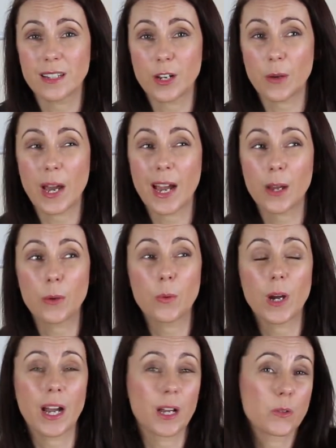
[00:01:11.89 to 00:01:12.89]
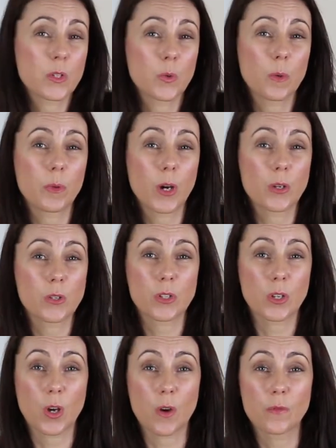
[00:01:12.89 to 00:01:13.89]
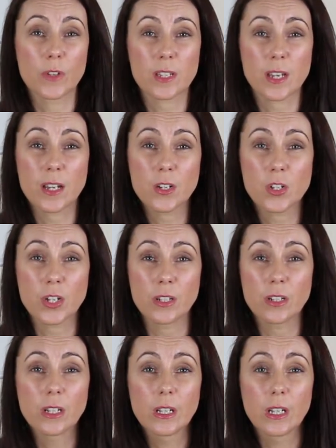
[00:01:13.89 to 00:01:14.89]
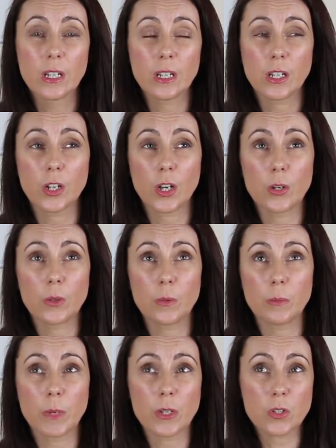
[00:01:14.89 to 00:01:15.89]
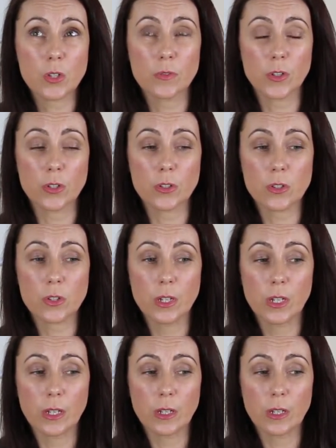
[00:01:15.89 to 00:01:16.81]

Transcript: how to approach the conversation. Most of us